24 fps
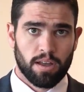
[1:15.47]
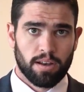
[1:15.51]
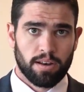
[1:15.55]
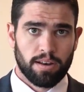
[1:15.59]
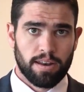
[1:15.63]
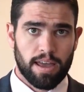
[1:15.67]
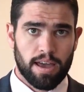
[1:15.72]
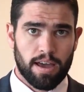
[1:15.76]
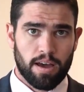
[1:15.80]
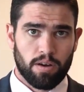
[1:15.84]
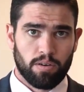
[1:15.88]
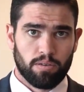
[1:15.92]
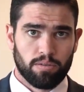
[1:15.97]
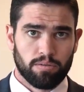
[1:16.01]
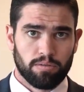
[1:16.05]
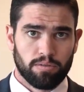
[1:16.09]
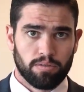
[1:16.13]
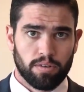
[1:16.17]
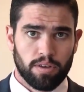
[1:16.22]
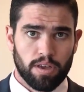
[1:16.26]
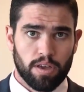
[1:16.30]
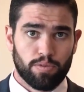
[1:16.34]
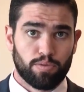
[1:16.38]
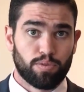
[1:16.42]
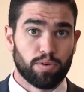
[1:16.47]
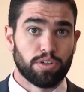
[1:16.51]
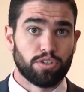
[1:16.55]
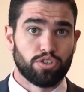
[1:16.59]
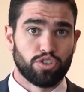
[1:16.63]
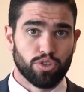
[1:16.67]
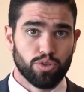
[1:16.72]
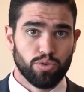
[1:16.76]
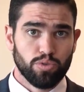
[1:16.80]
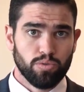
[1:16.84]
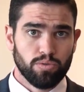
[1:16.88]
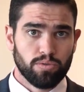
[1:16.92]
Now, if we
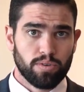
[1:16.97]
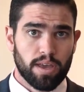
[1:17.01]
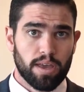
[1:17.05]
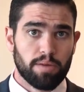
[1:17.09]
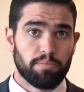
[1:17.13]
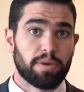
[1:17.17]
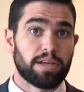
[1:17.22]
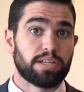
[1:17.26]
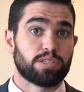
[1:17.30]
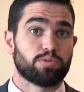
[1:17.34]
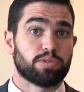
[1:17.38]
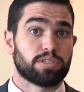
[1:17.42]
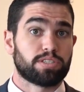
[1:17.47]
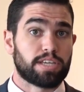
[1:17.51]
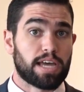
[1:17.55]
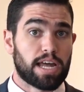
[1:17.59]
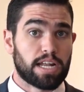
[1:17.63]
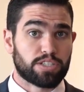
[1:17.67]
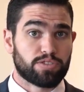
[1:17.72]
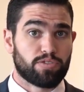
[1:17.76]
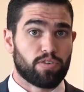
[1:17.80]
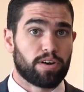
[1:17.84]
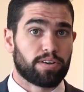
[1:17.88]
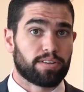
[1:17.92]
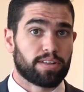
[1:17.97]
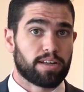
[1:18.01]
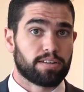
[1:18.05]
do, it means we're satisfying